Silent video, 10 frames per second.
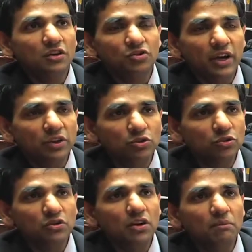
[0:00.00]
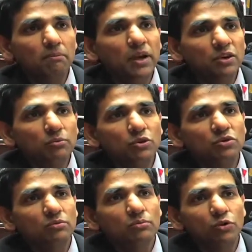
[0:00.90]
trying to build
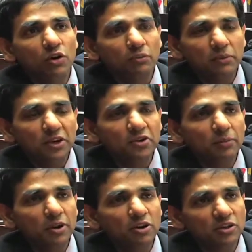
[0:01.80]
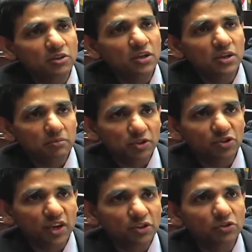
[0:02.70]
more of military power, but
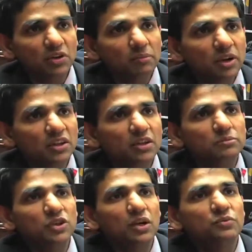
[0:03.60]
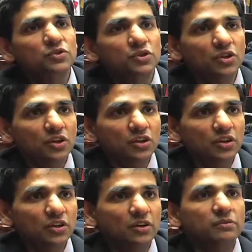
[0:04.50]
trying to rebuild themselves.
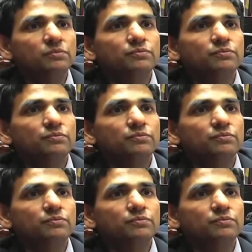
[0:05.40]
Mm-hmm.